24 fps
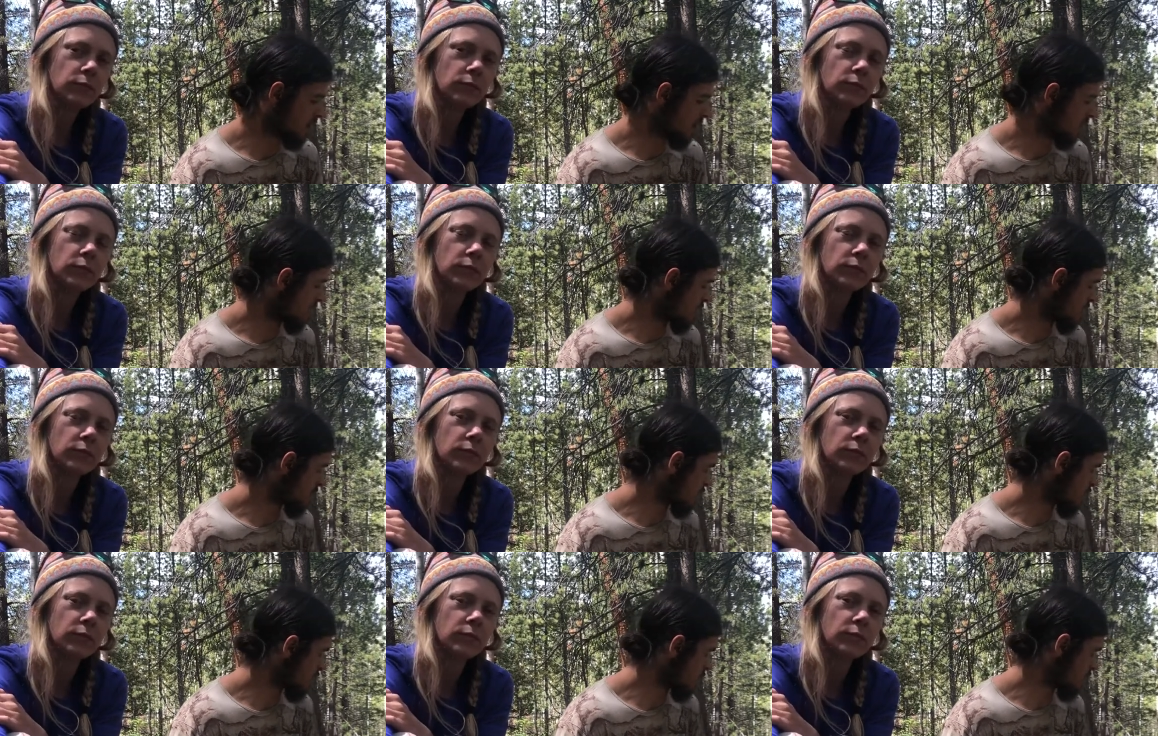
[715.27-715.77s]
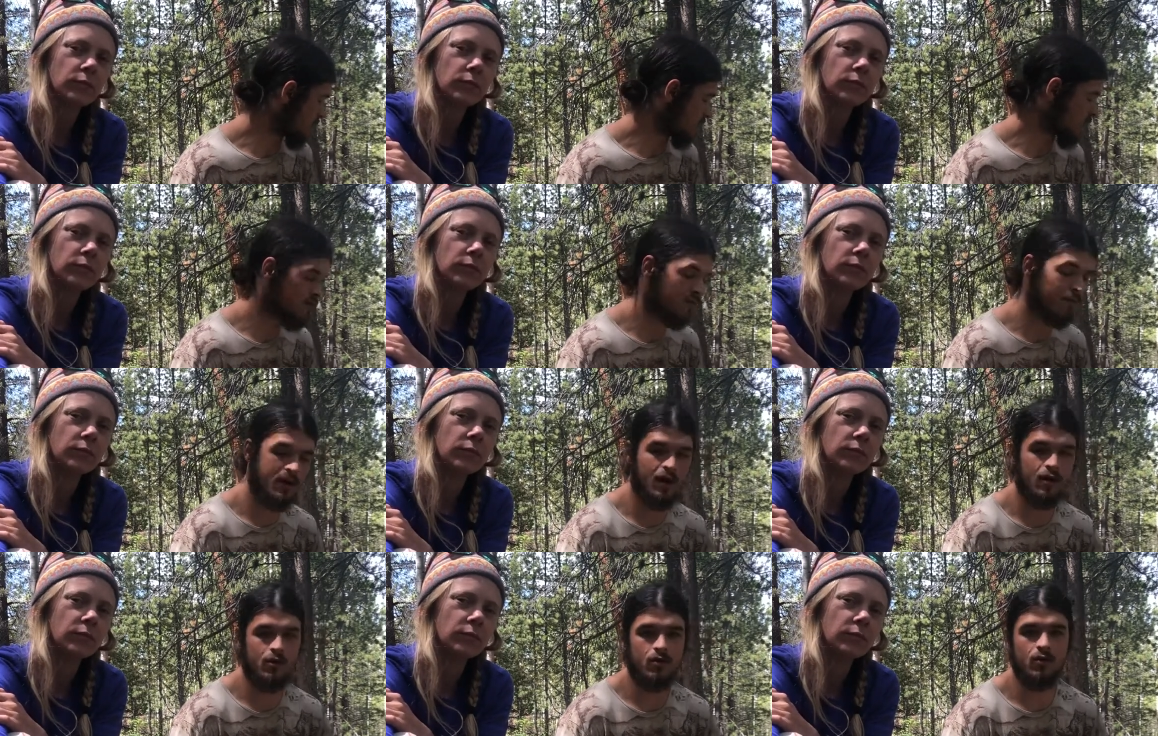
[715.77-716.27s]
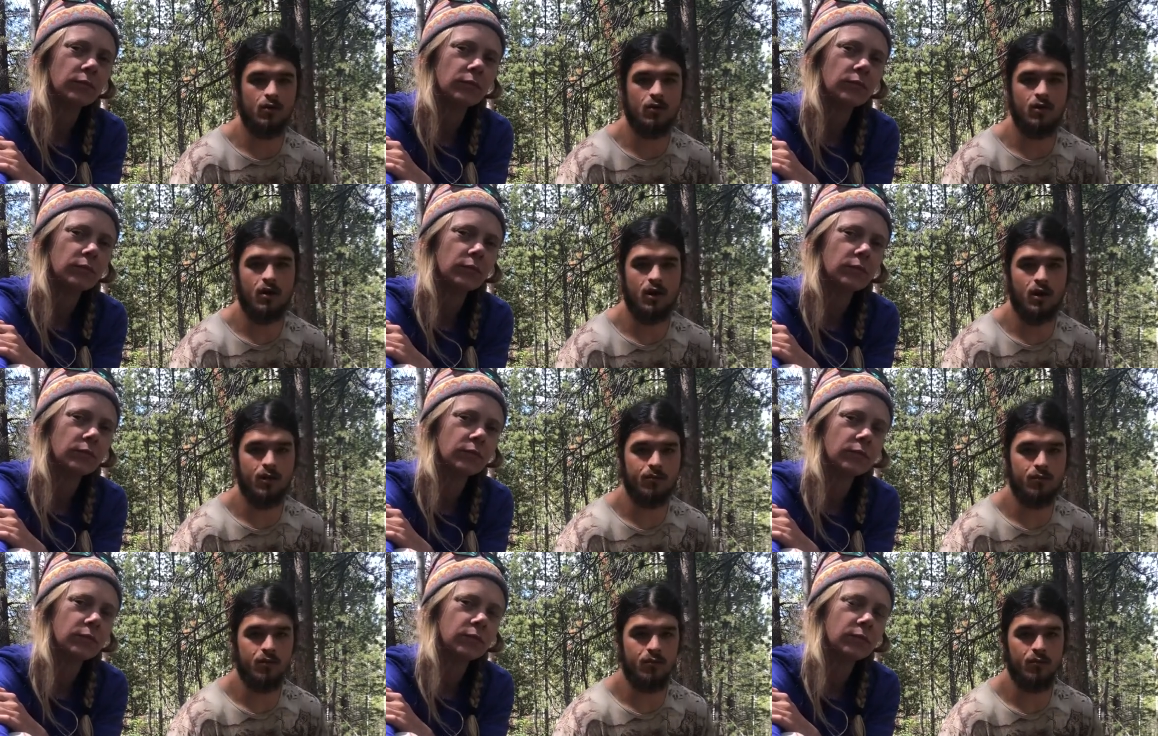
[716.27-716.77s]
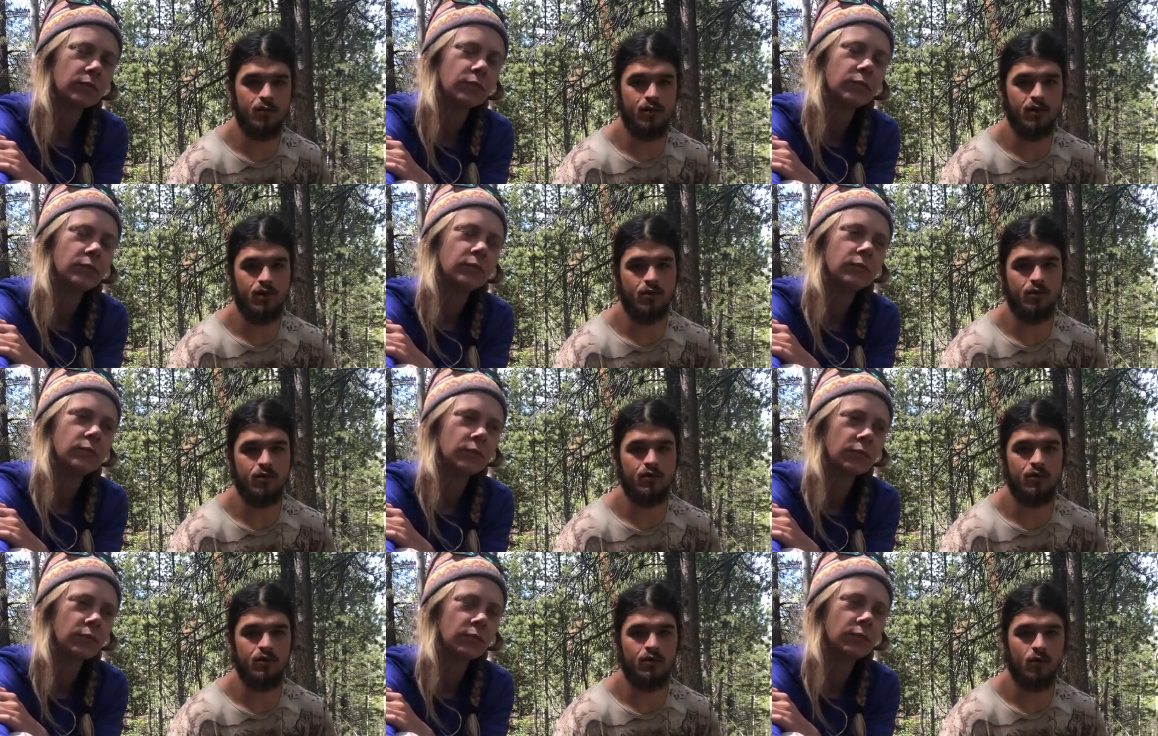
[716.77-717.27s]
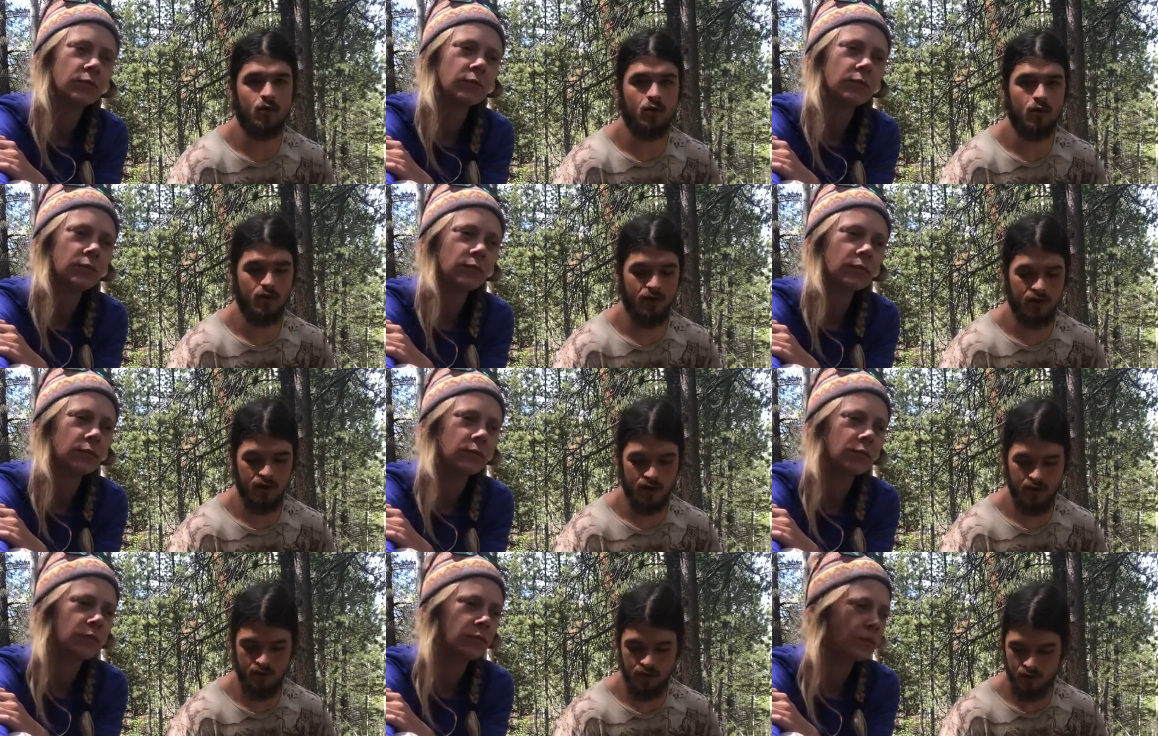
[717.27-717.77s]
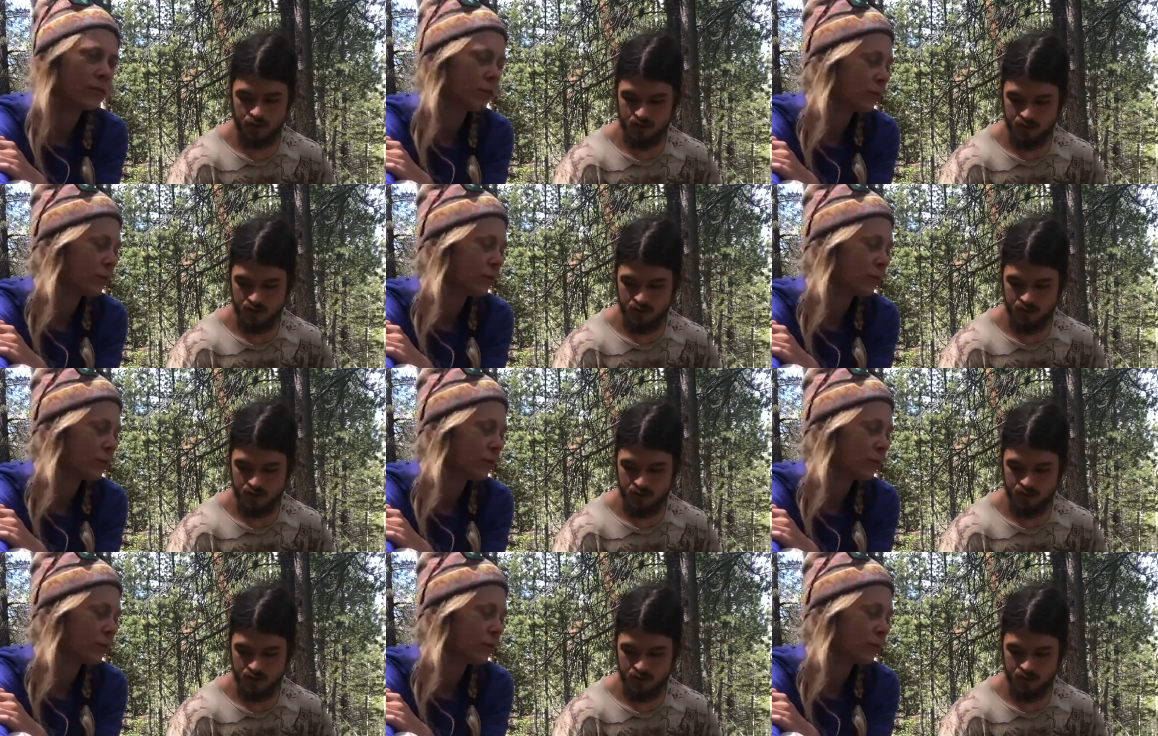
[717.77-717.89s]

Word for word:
Speaker 1: Calochortus macrocarpum when I was in Oregon,